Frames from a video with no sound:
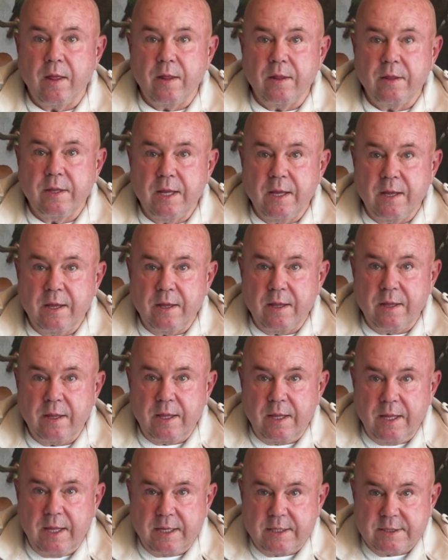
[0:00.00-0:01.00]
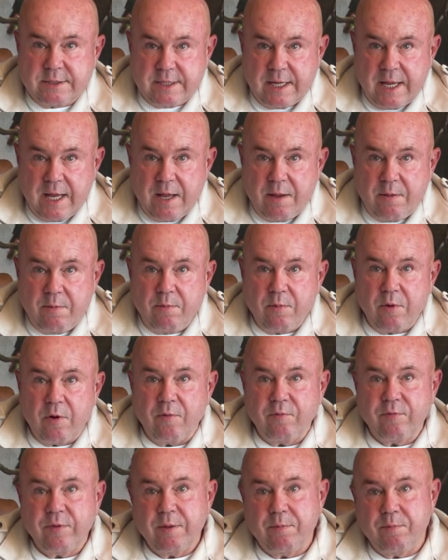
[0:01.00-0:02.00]
The exam
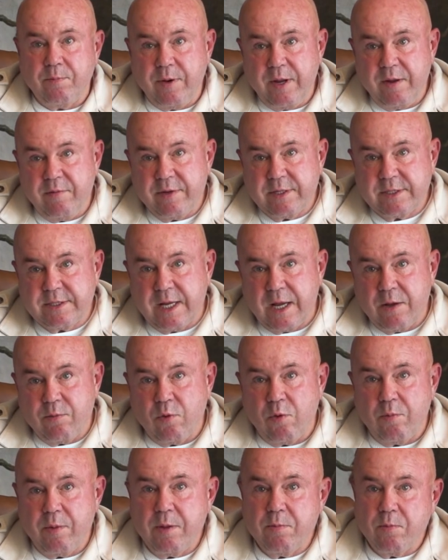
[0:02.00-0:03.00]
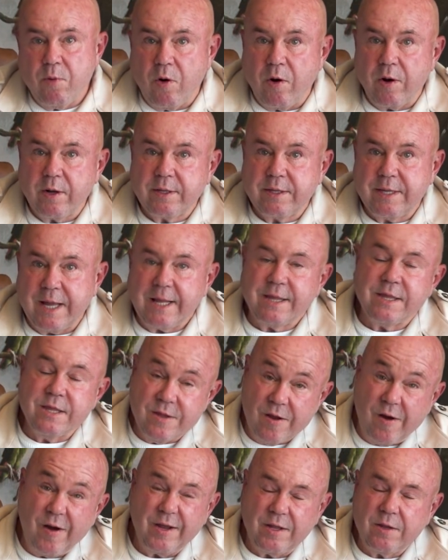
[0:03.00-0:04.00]
of the previous day will be marked that
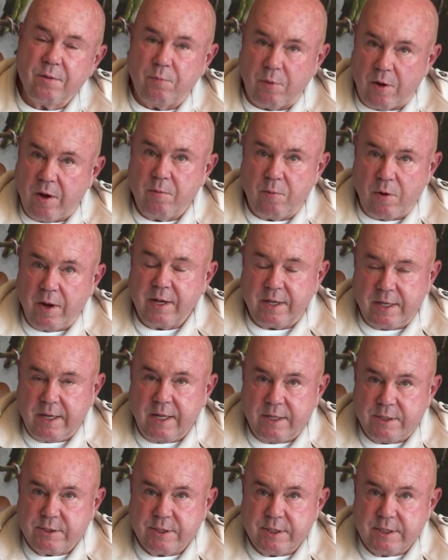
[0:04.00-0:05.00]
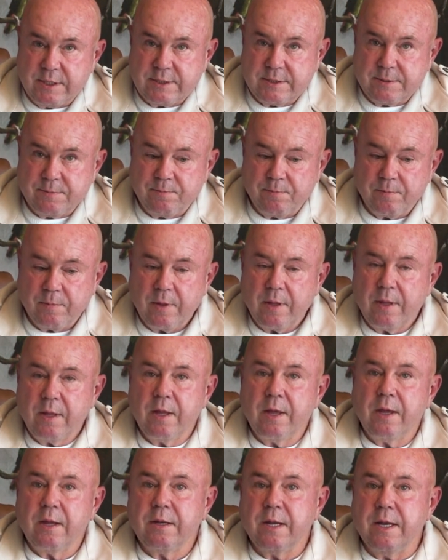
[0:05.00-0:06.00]
night by my teachers.
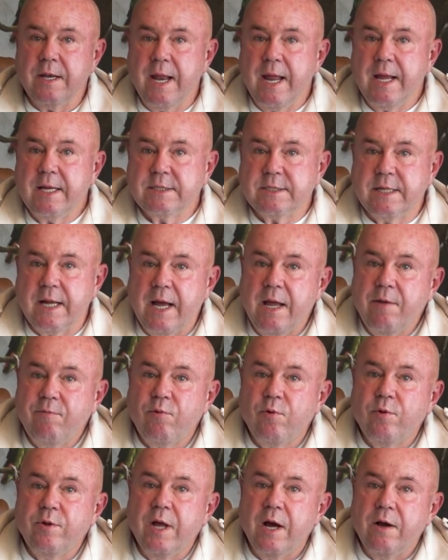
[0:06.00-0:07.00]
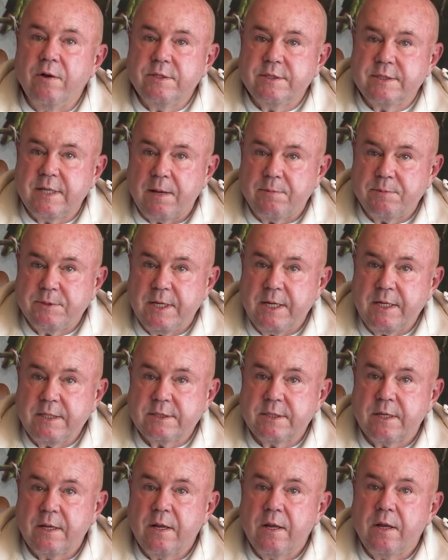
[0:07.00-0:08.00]
The next day, for those
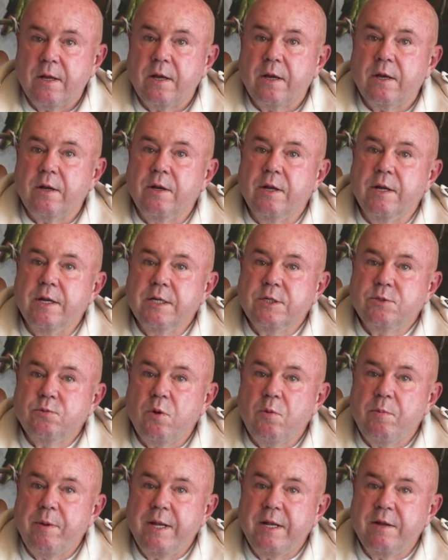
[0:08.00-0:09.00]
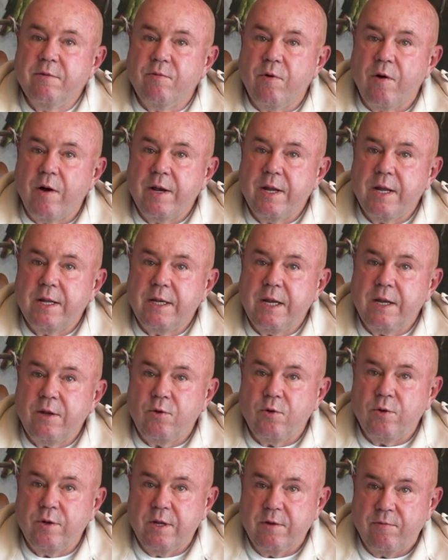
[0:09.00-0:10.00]
subjects, learners will be divided
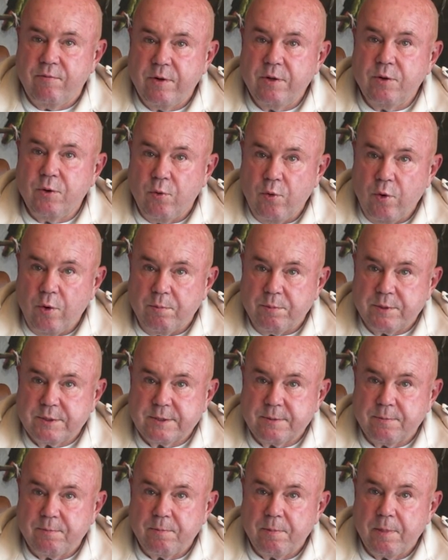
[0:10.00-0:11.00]
into different groups.